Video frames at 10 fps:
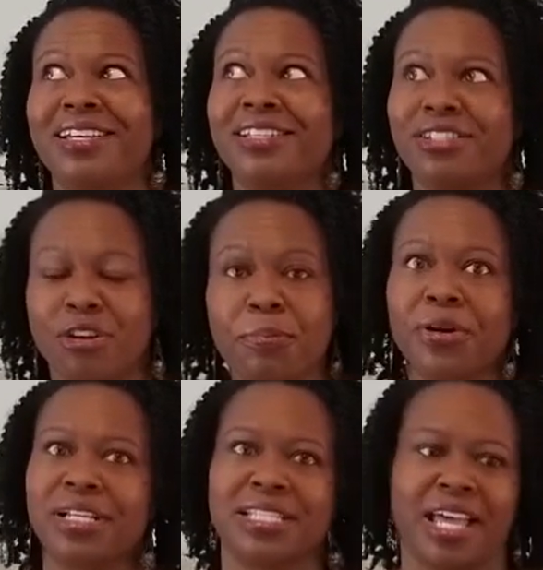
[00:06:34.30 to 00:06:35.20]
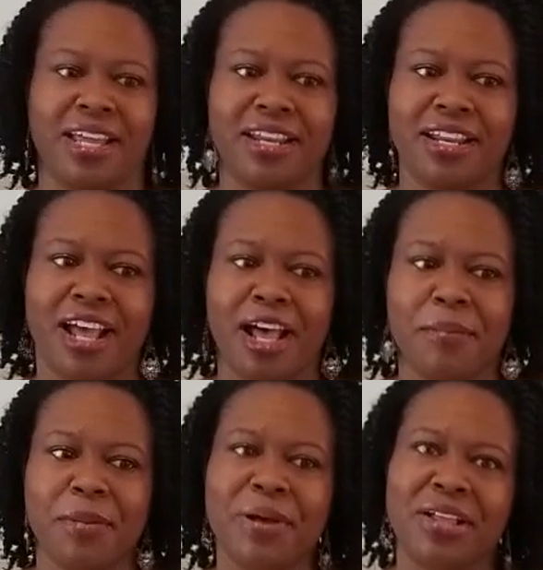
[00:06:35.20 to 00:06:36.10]
super excited
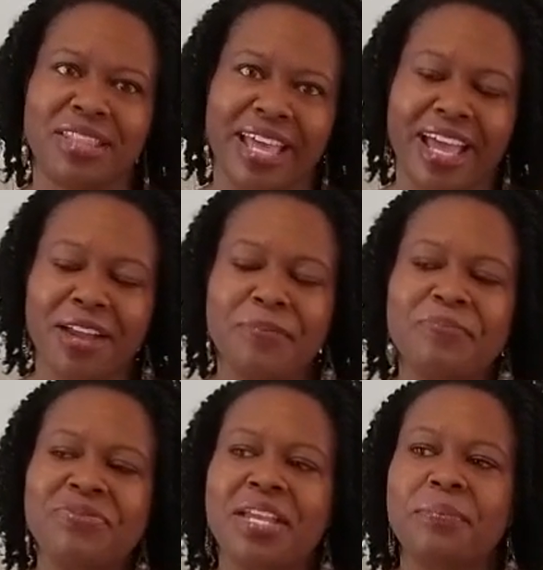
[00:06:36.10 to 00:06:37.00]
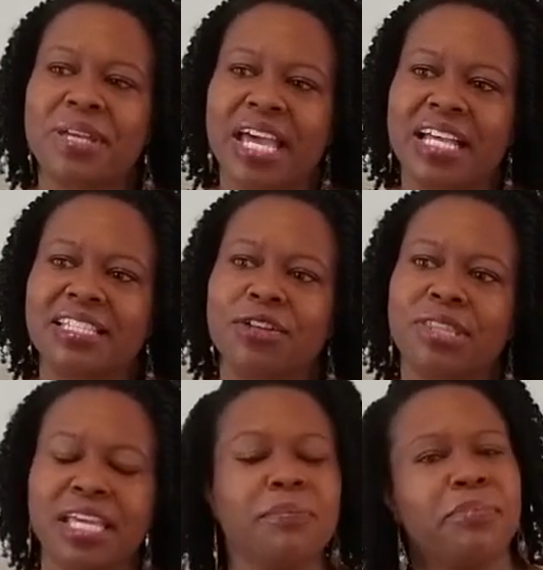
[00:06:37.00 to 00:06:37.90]
about that. But yeah, so
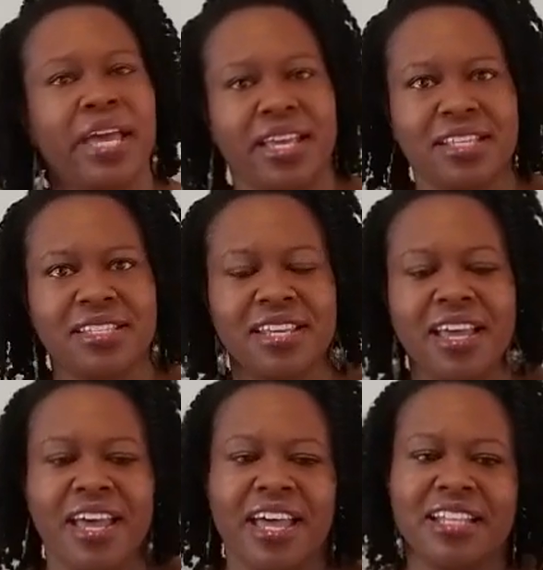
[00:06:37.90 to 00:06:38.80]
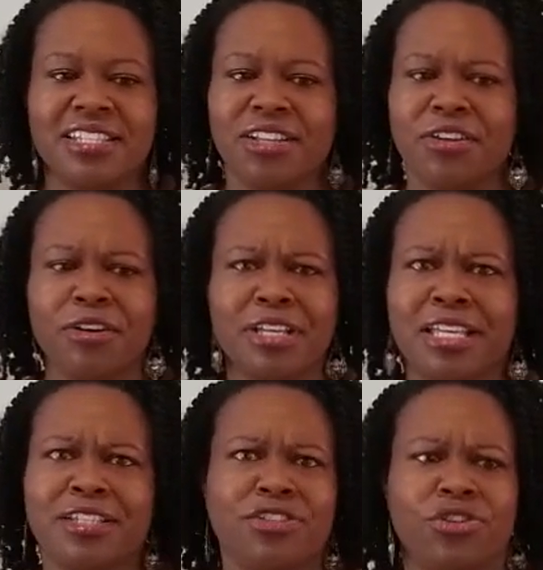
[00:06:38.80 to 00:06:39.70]
theme based. And so they
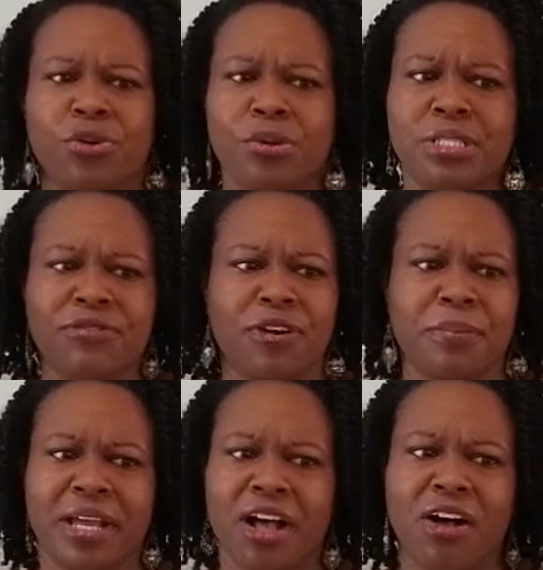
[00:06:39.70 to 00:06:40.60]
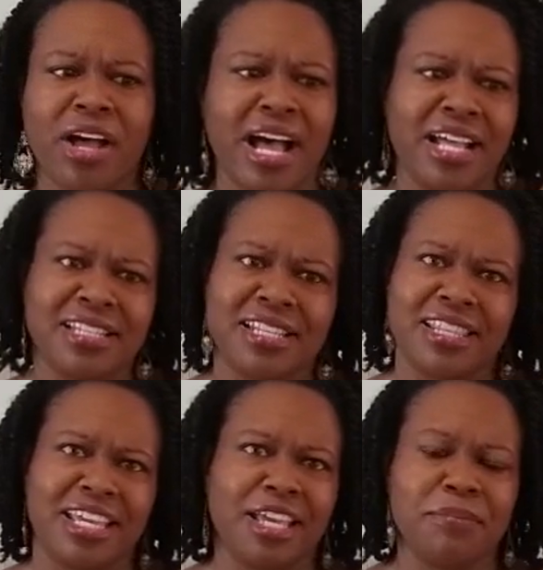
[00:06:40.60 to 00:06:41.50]
get to choose from like all kinds of
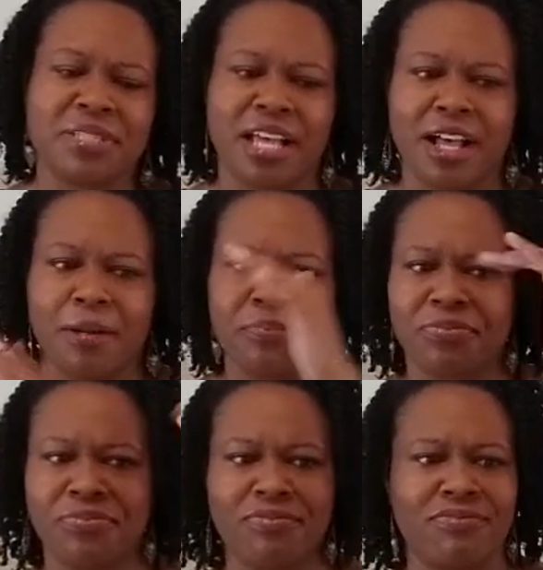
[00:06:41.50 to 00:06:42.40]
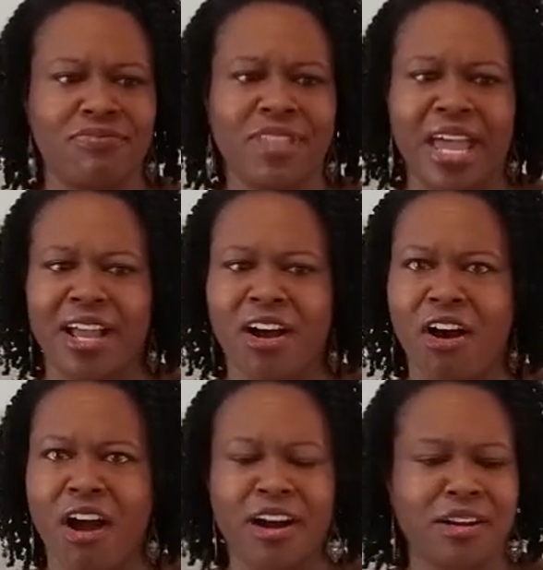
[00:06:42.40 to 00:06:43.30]
themes, like
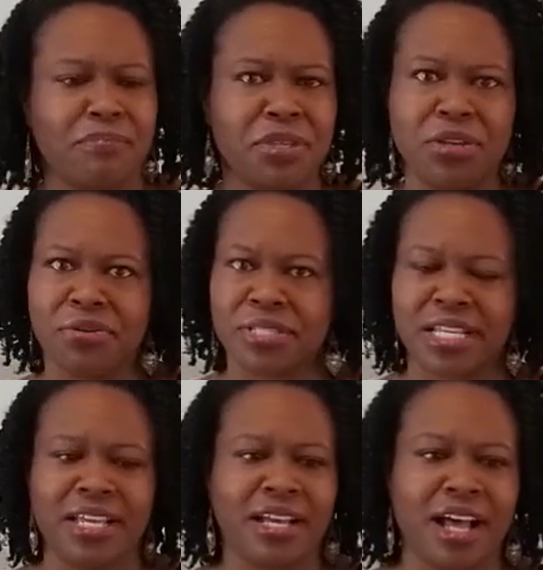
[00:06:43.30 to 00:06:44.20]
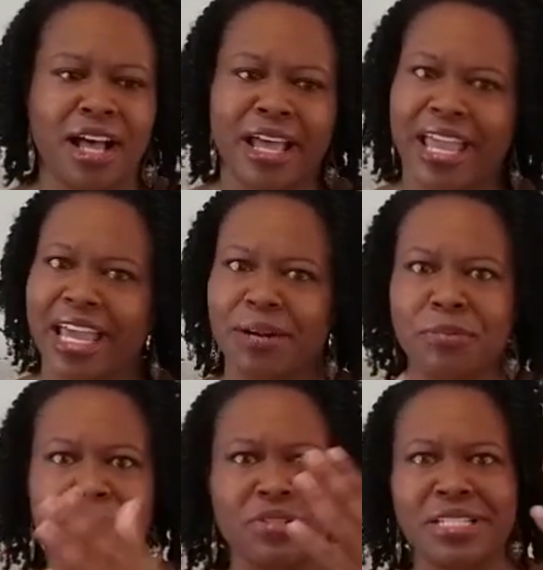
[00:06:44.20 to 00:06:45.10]
art, music,
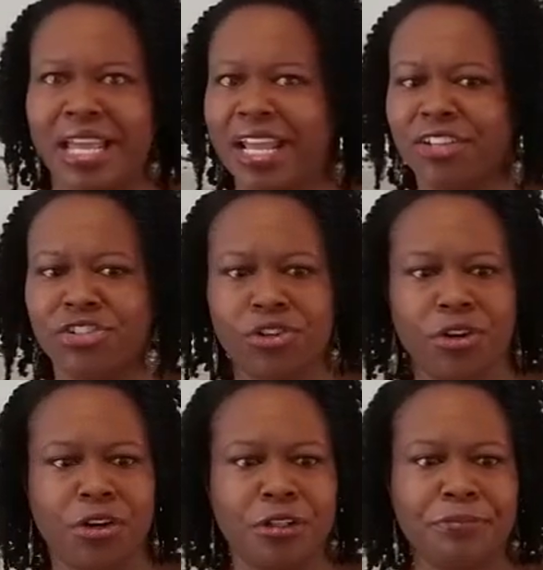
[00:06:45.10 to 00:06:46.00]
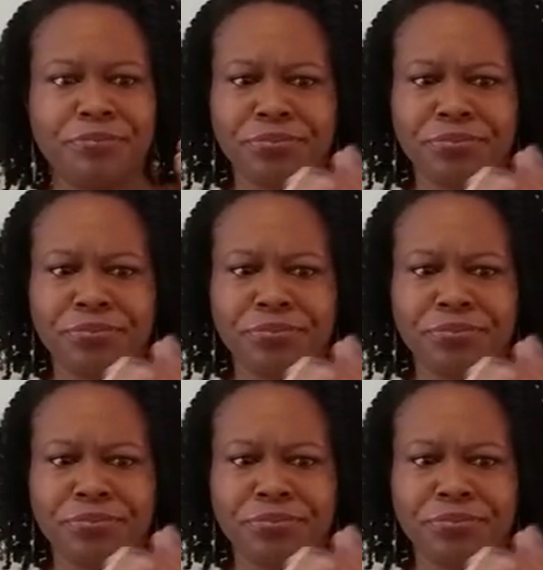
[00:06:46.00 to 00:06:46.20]
animals, nature,